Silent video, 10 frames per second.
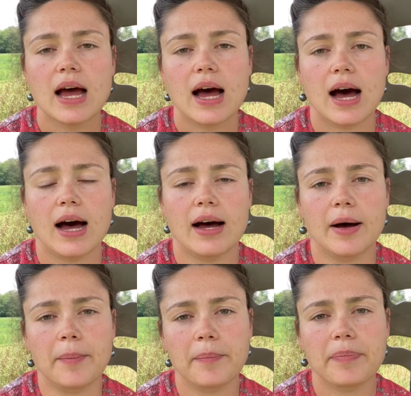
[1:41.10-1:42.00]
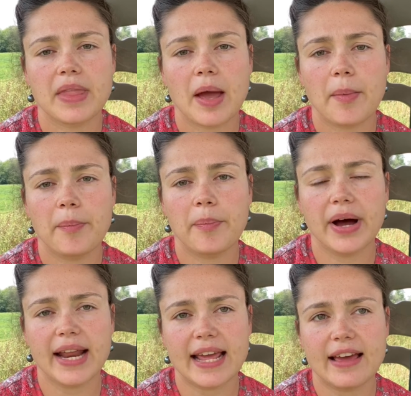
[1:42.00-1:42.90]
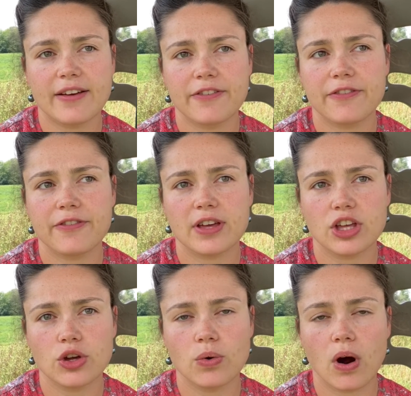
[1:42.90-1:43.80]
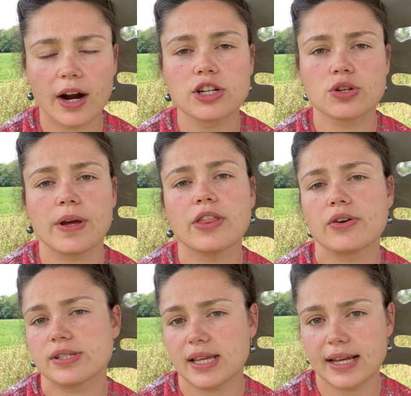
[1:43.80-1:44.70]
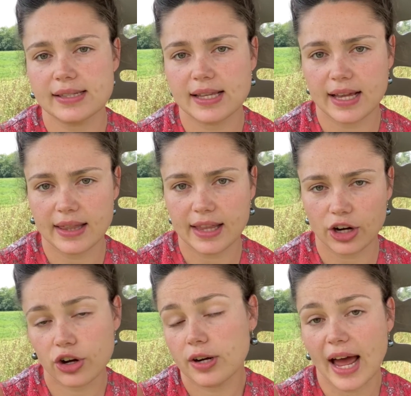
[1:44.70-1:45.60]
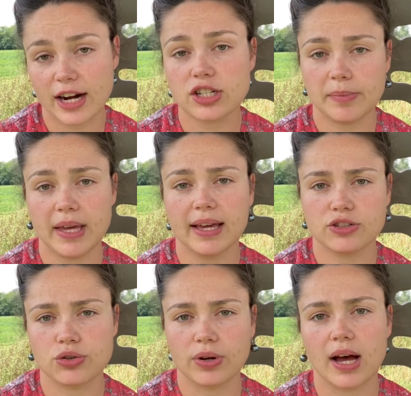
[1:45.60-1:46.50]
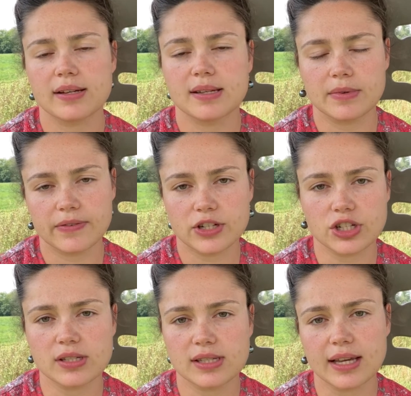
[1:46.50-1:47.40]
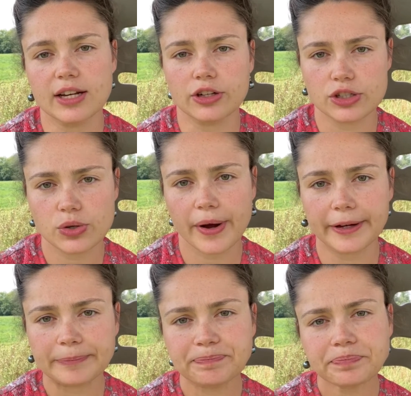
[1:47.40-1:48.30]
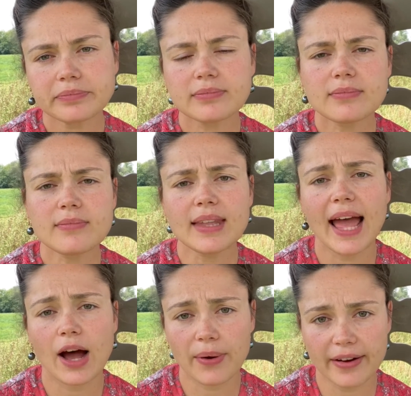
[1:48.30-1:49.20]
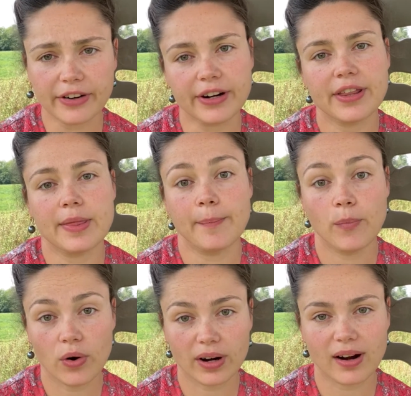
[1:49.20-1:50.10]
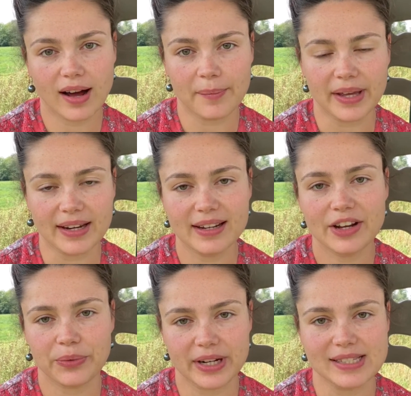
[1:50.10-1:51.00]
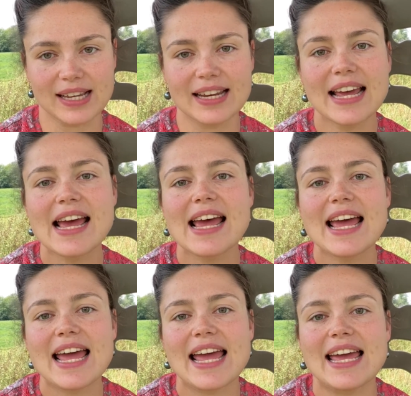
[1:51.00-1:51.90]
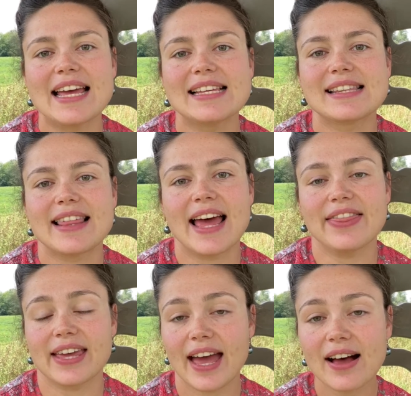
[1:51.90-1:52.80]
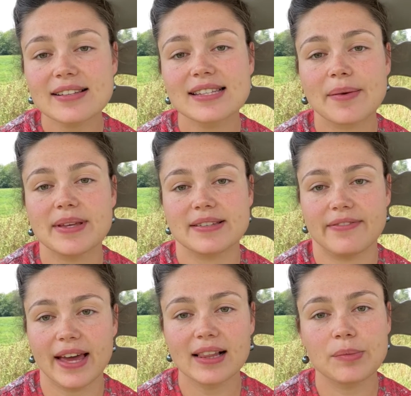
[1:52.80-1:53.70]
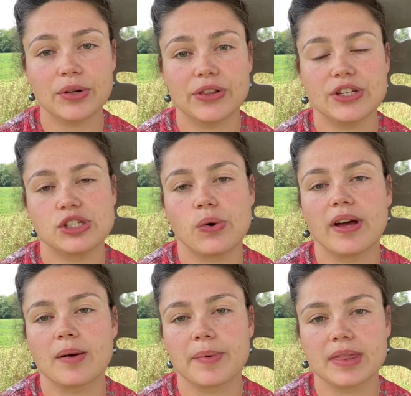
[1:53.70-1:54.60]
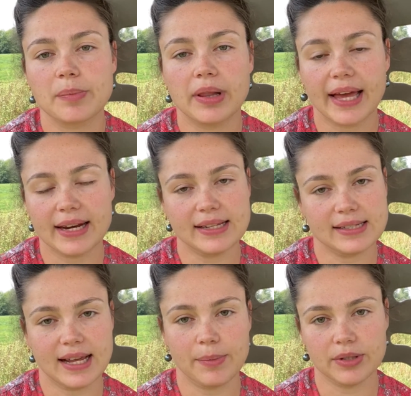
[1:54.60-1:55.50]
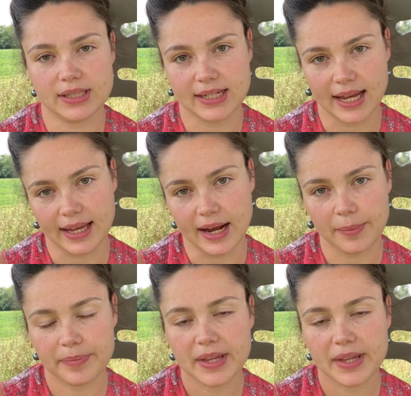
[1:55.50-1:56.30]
But if you aren't doing those things, then there could actually be true calcium deficiency in your soil. However, the more common reason is that the calcium is available in the soil, but the plant isn't able to take it up.